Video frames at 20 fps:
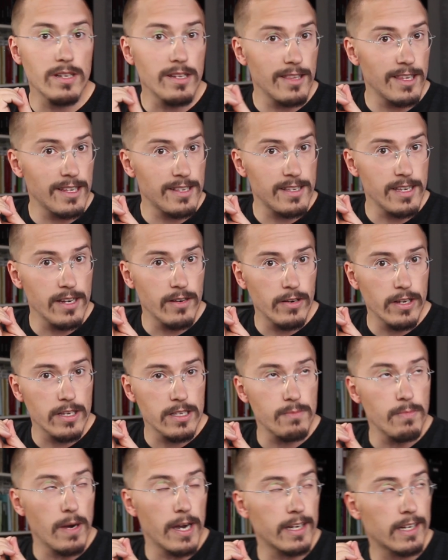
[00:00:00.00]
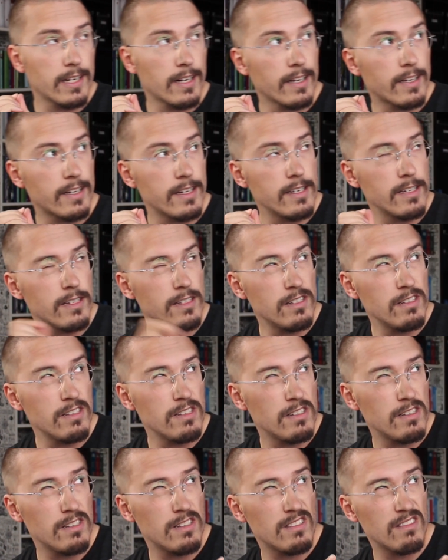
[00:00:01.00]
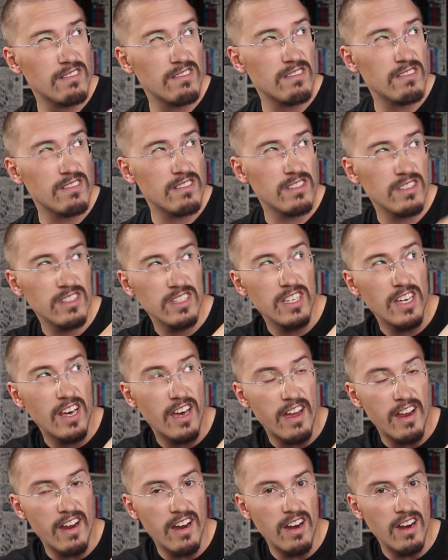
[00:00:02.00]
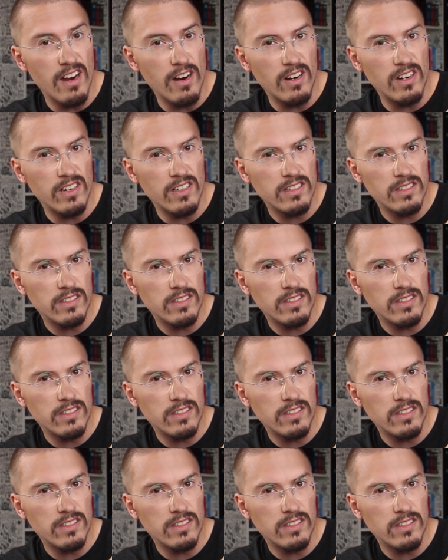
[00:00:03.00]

in this series by clicking there.